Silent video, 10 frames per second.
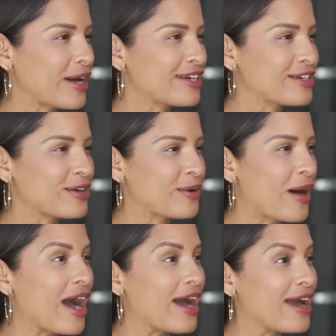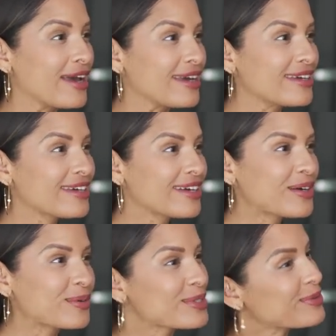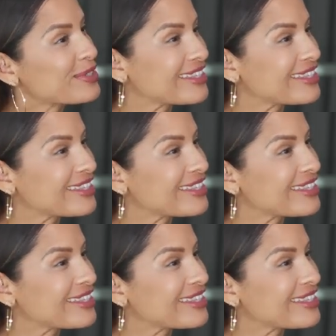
I know I was the one that